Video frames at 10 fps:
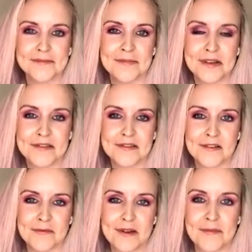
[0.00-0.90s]
bits
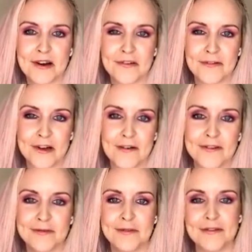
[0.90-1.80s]
that we might not have
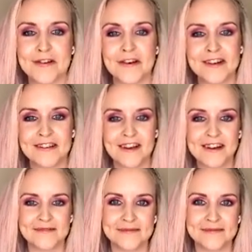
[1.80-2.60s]
covered with regarding that?